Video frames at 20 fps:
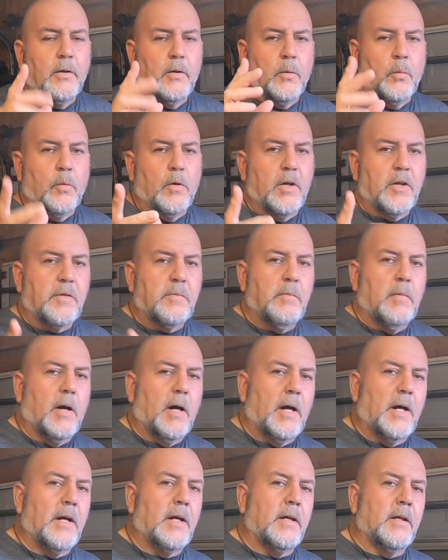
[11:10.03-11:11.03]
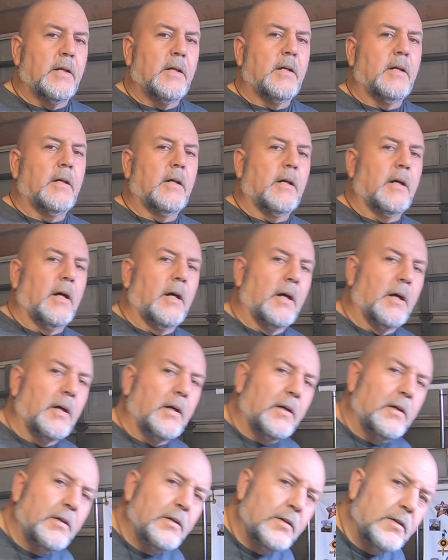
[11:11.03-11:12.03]
with my uh,
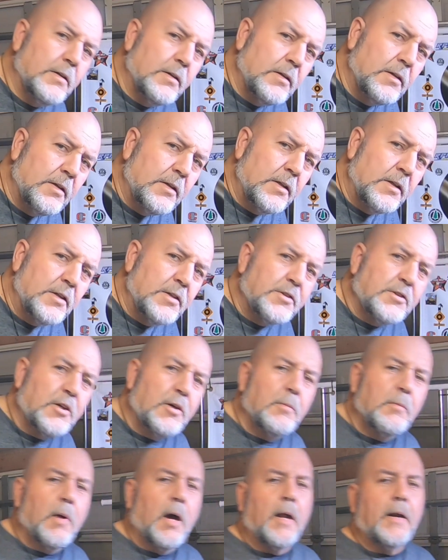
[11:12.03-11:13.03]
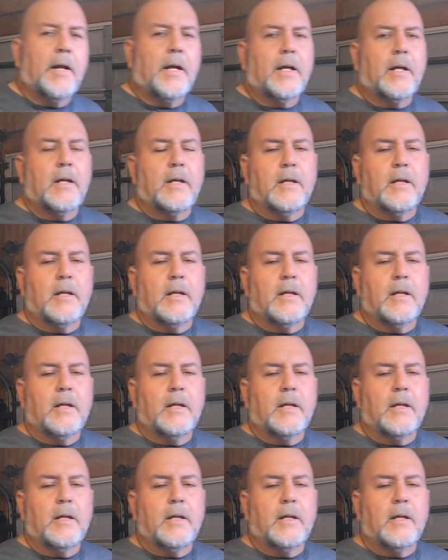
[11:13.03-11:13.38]
Saramonic